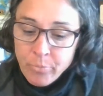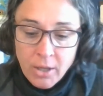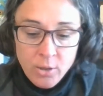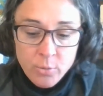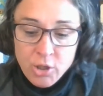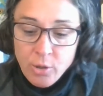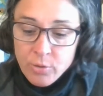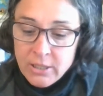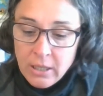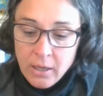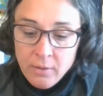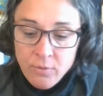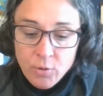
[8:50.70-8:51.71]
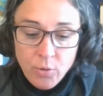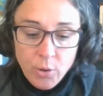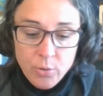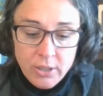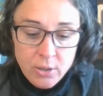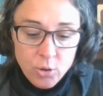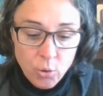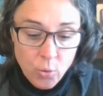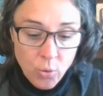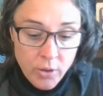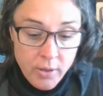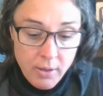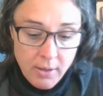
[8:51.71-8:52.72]
There was no sign of the Rosens
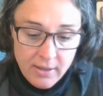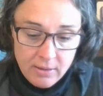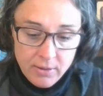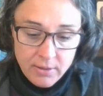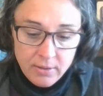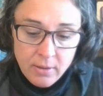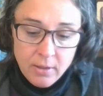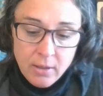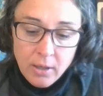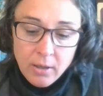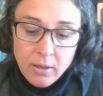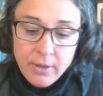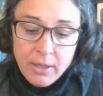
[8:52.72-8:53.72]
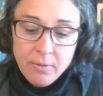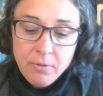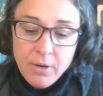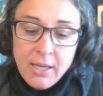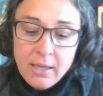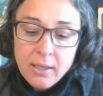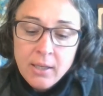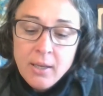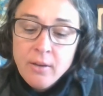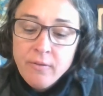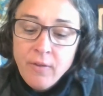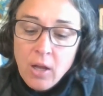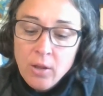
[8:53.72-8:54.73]
or the others. Uncle Enrique
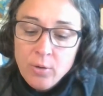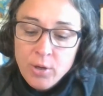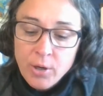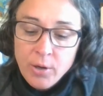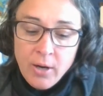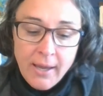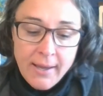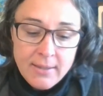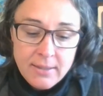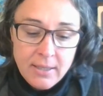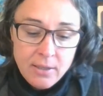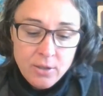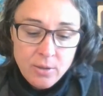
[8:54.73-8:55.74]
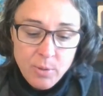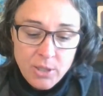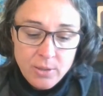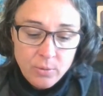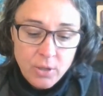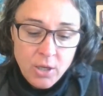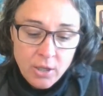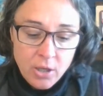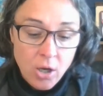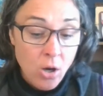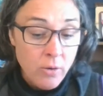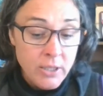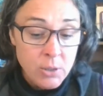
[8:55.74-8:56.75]
followed her eyes in her puzzled look.
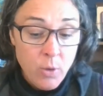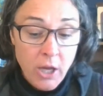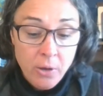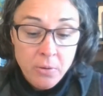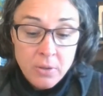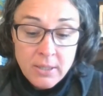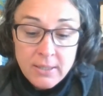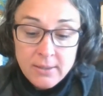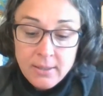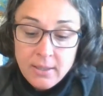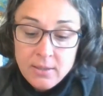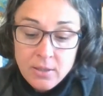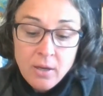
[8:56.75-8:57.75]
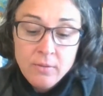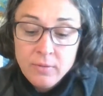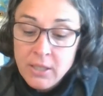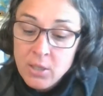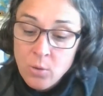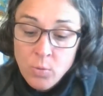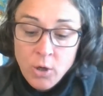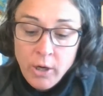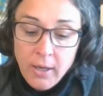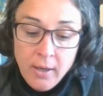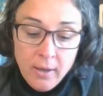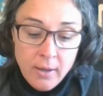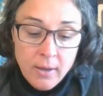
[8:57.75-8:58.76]
All is well, he said softly. Don't
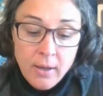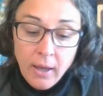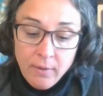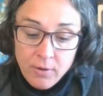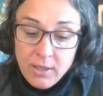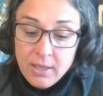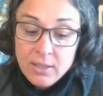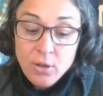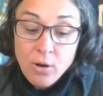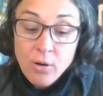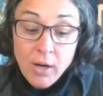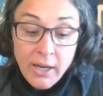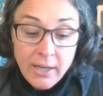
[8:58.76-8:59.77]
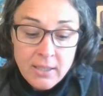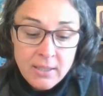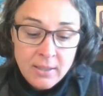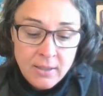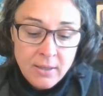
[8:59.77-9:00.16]
worry. Everything is all right.